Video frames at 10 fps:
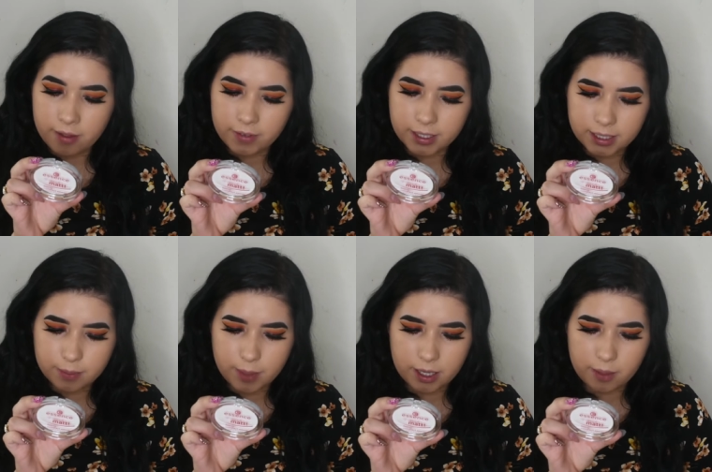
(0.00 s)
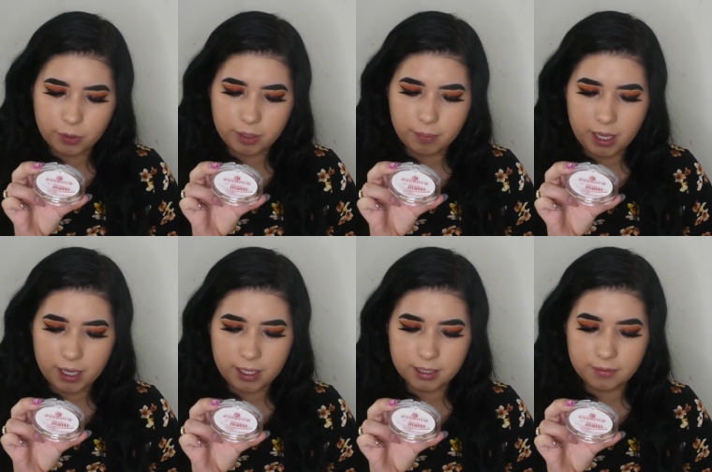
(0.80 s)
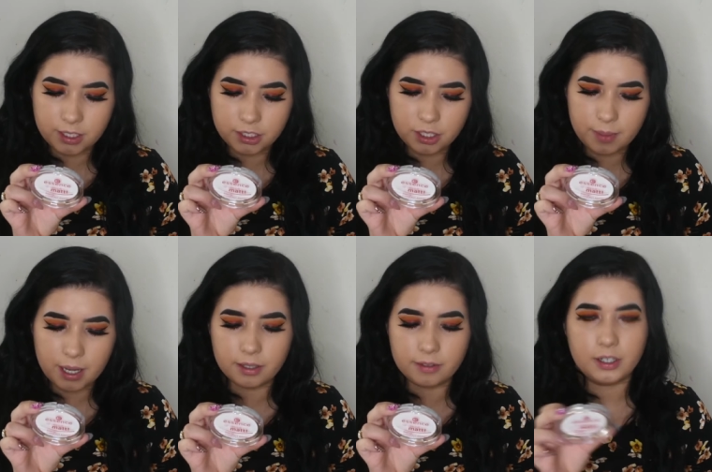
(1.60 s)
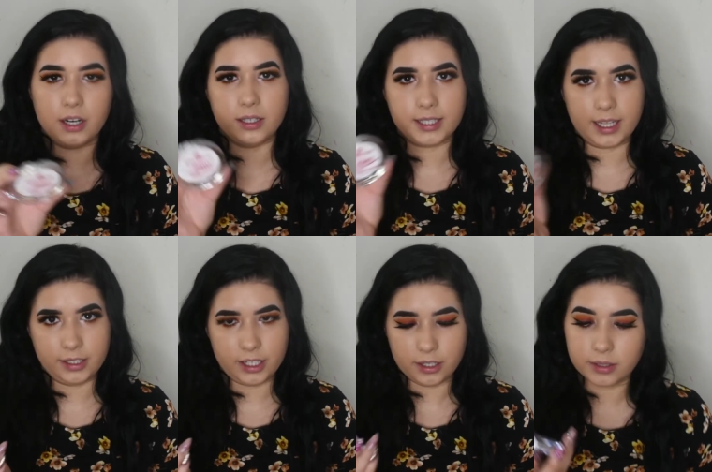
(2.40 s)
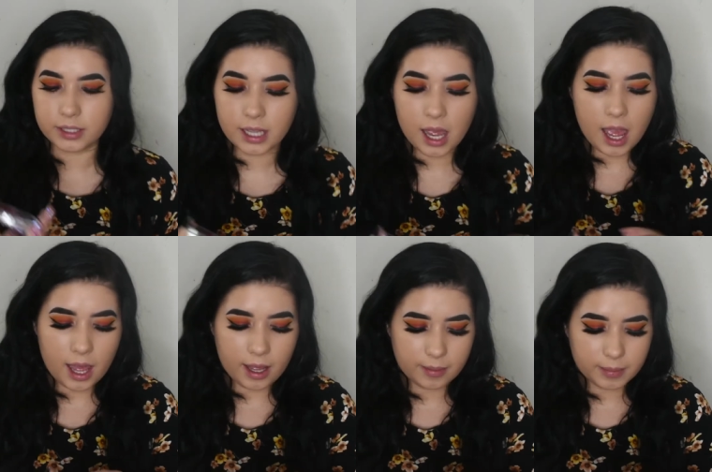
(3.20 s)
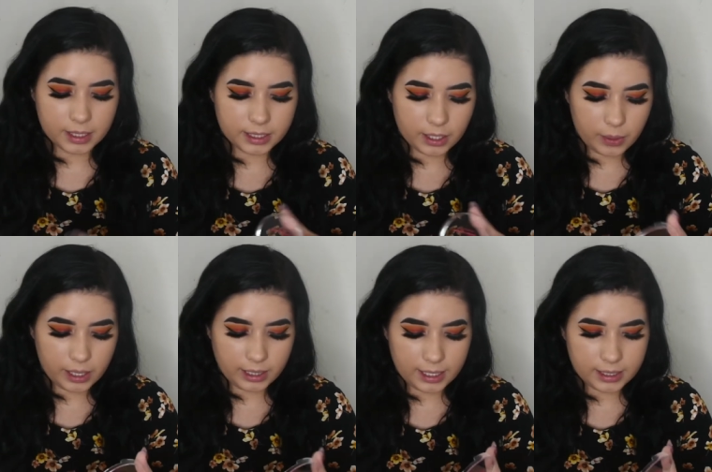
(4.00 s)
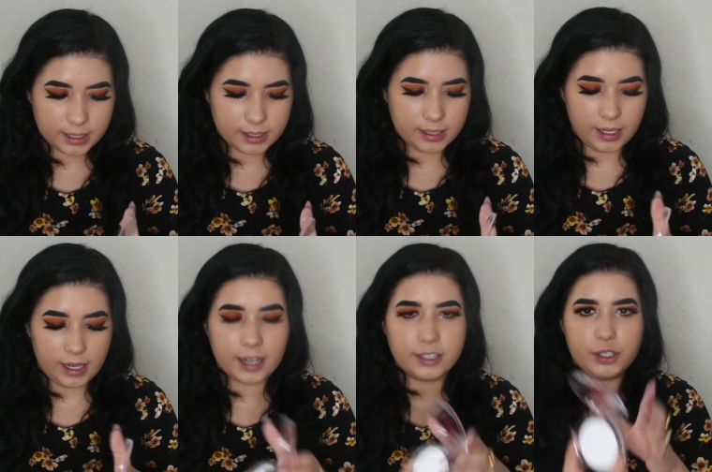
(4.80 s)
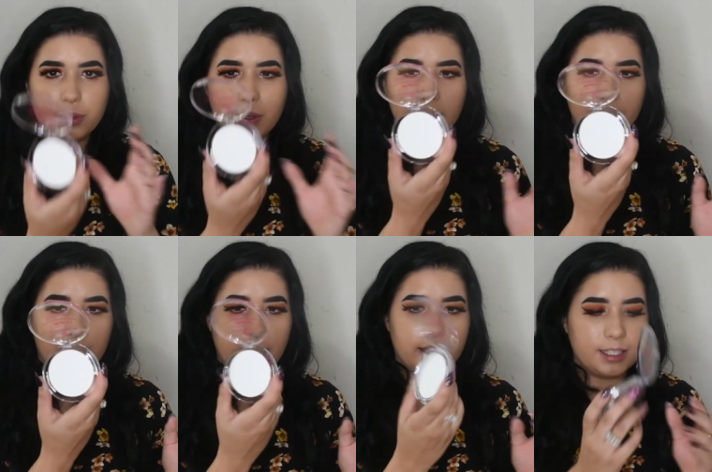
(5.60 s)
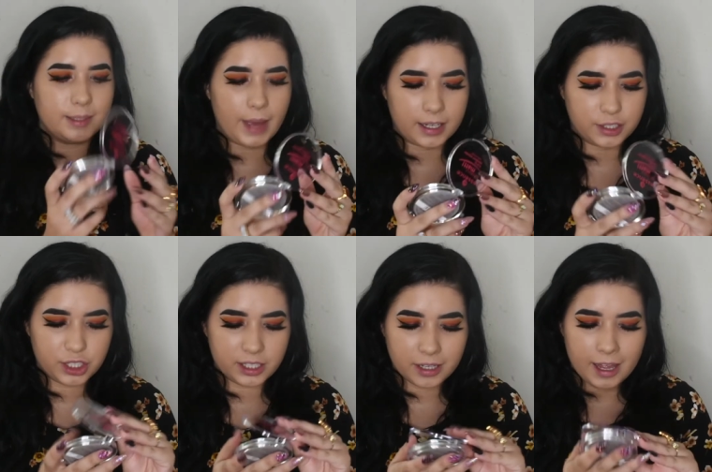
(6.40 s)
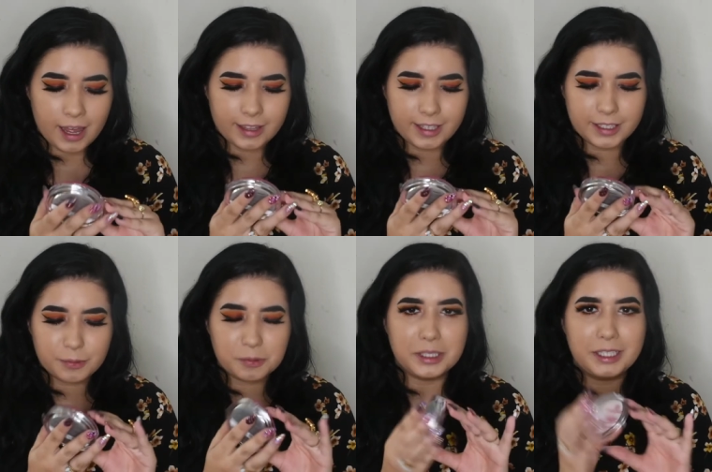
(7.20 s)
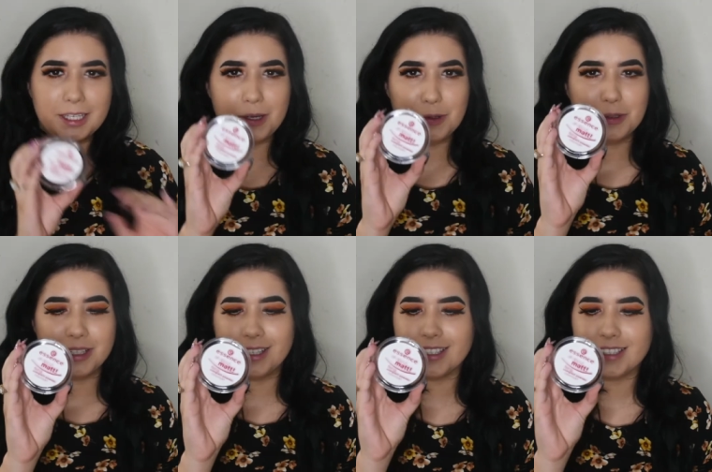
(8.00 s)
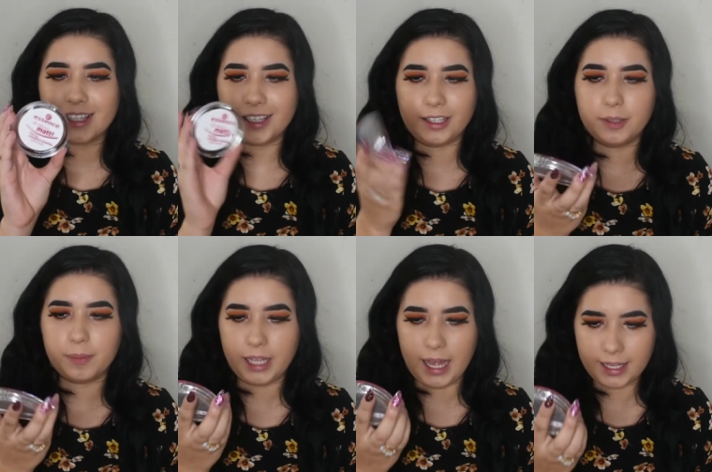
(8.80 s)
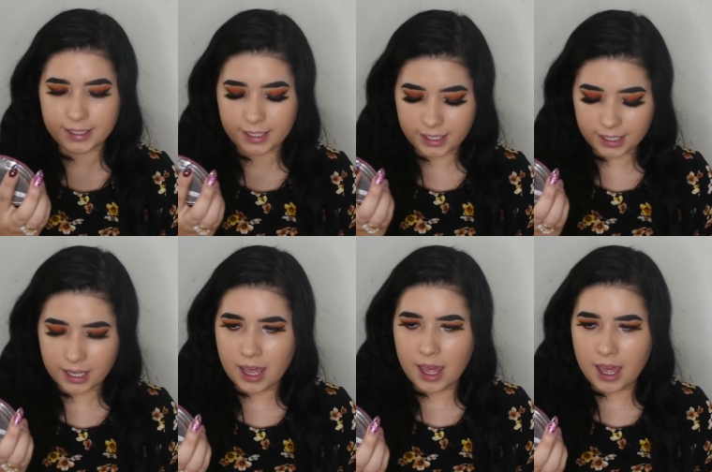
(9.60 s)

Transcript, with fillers: Fixes Makeup when applied as finishing powder for all skin tones. Um, so let's see. I do like this packaging. I think it's really cute, like this clear plastic.